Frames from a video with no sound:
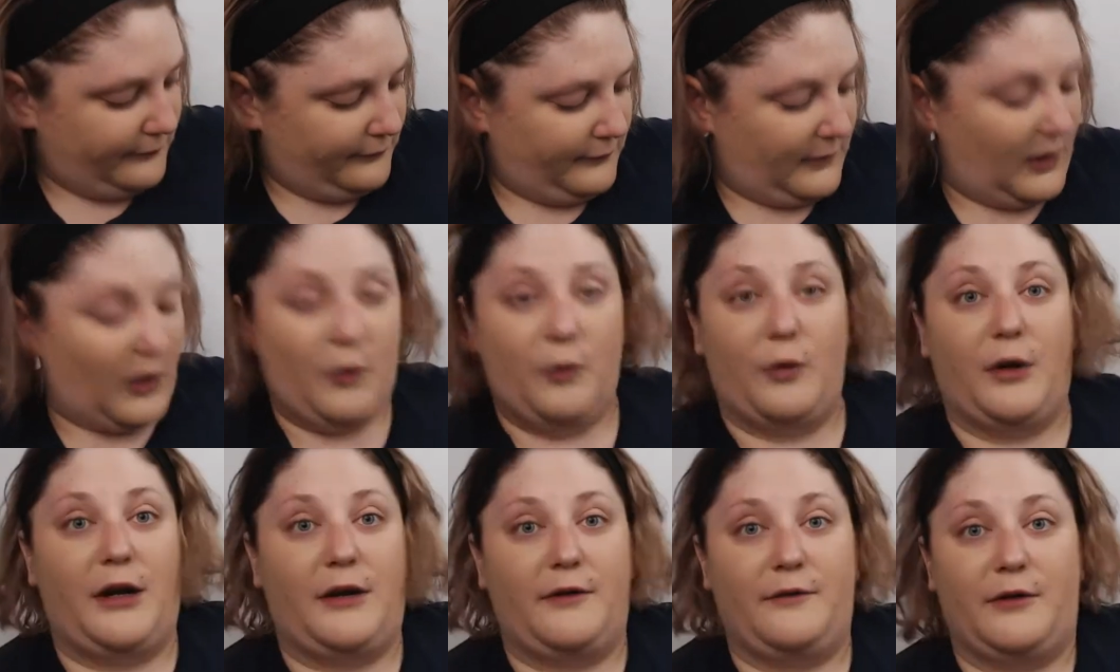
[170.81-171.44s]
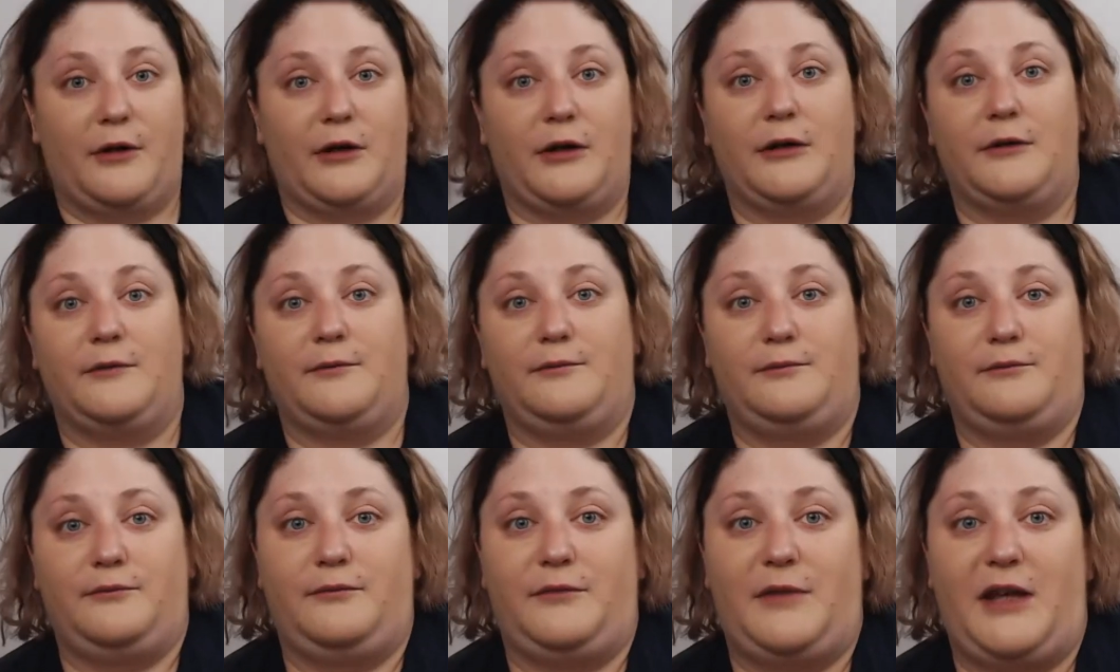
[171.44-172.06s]
Whatever
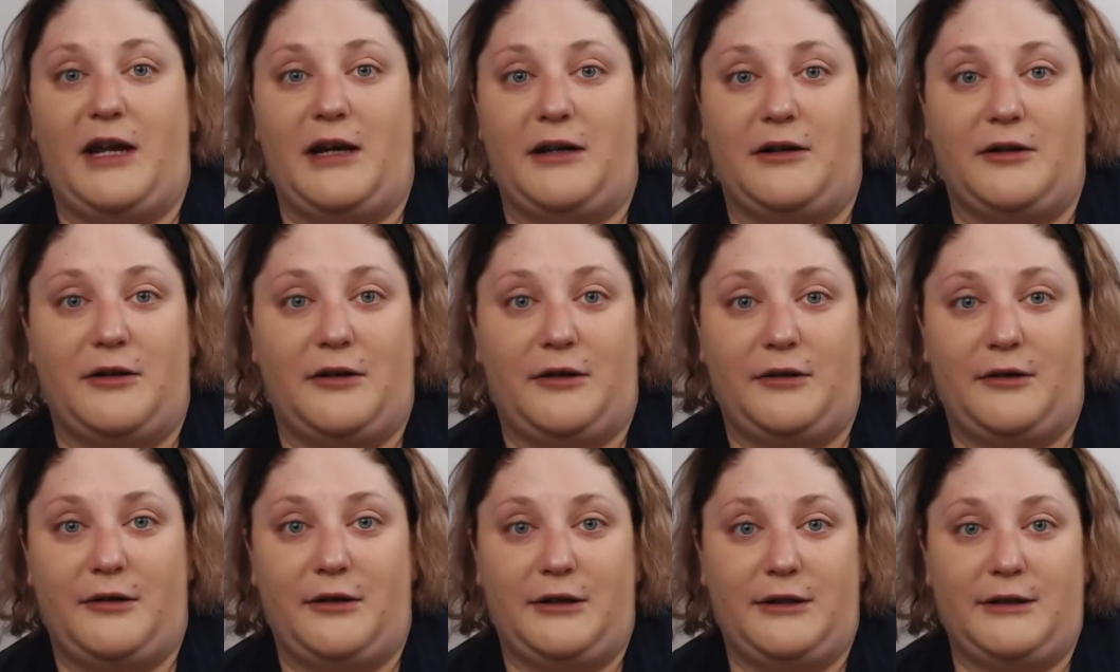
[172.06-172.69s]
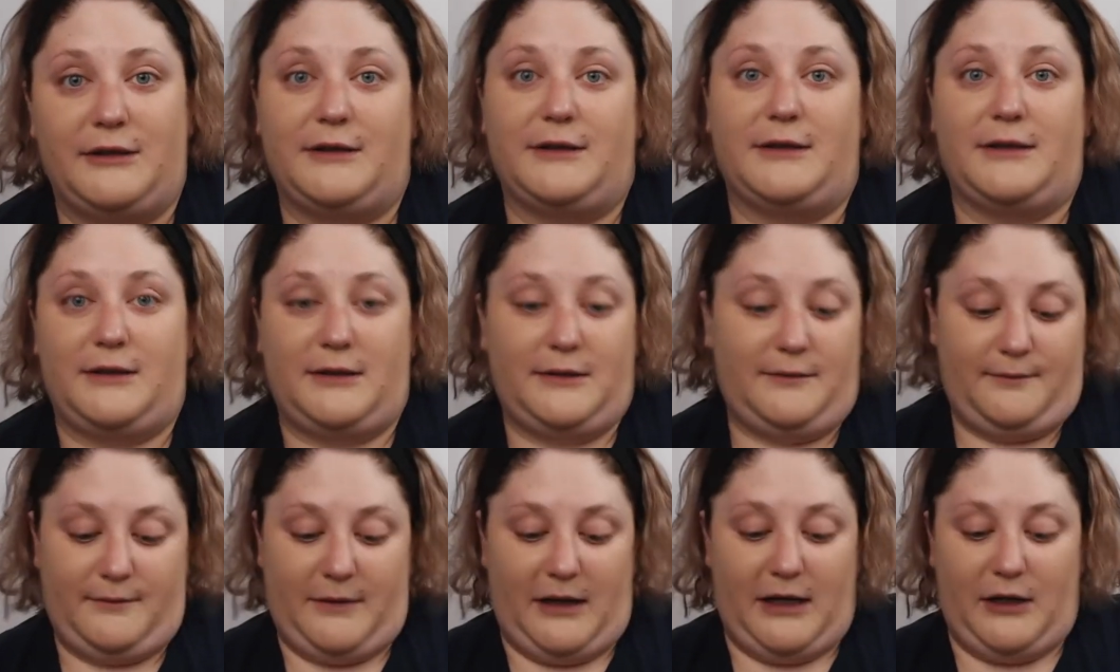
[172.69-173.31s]
that color is,
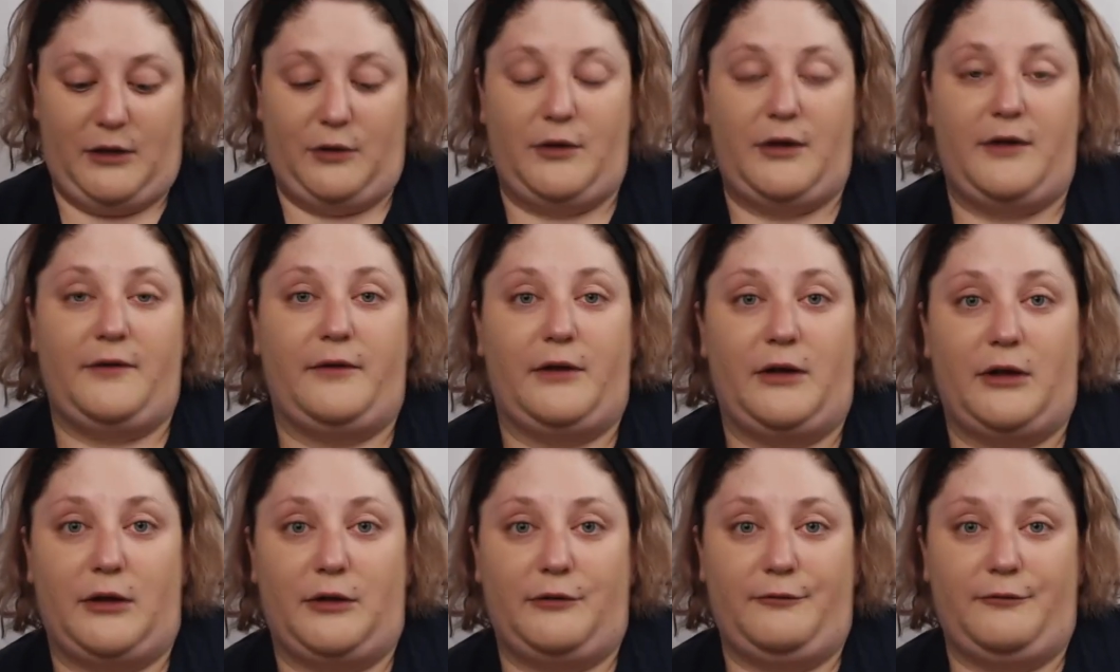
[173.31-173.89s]
I don't even know.